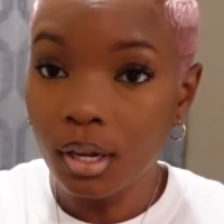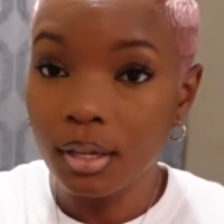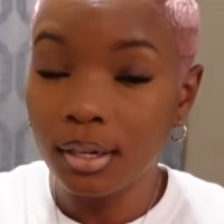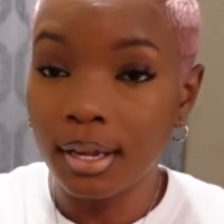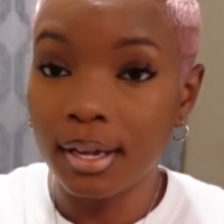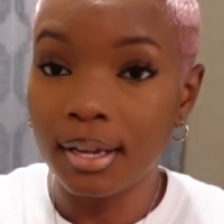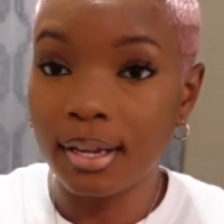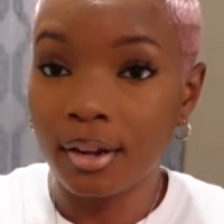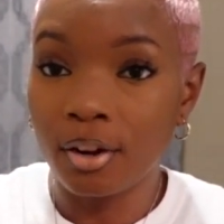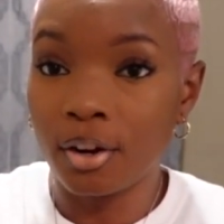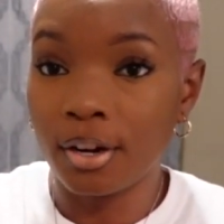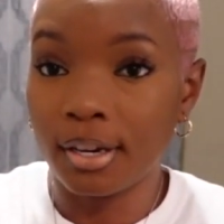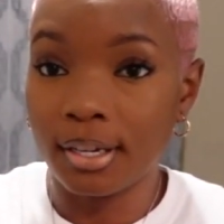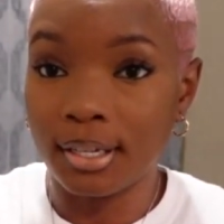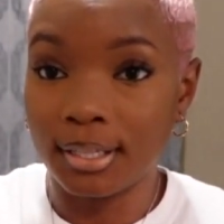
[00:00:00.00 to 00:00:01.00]
they
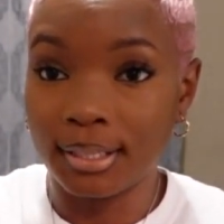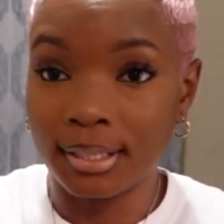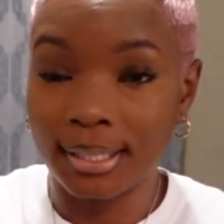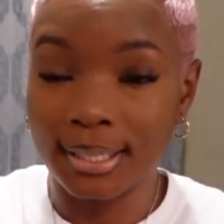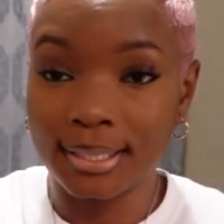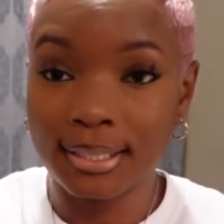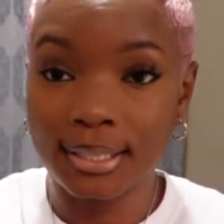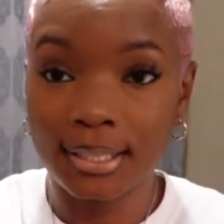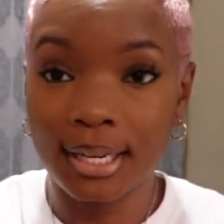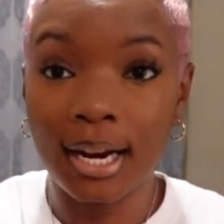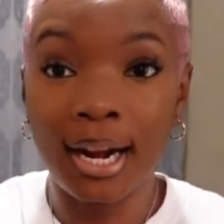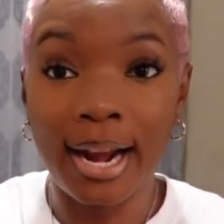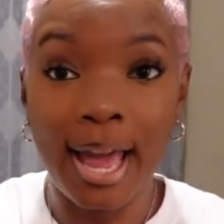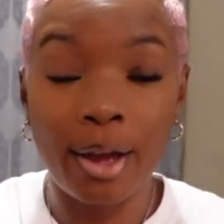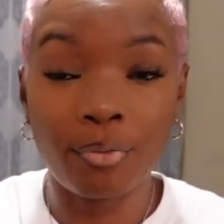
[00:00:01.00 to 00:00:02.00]
are in this
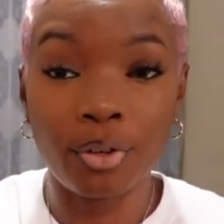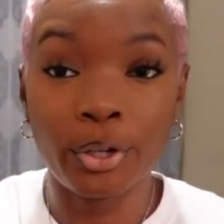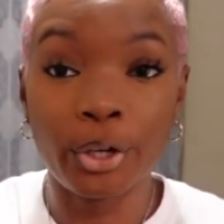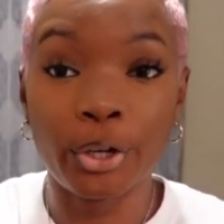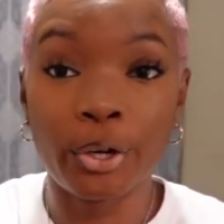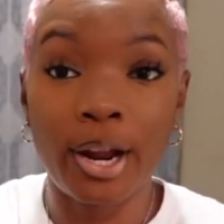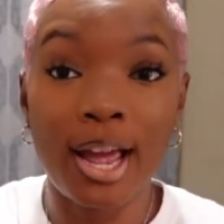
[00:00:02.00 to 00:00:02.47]
lavender